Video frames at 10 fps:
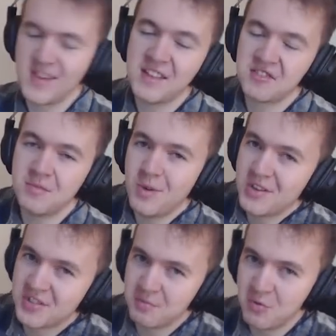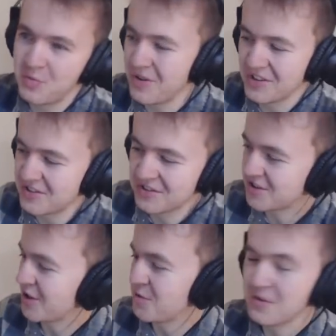That's a basketball
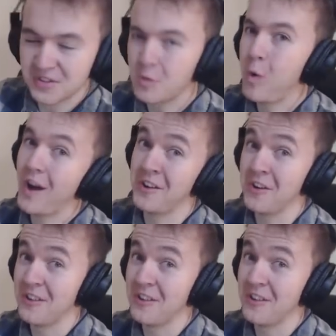person, so so why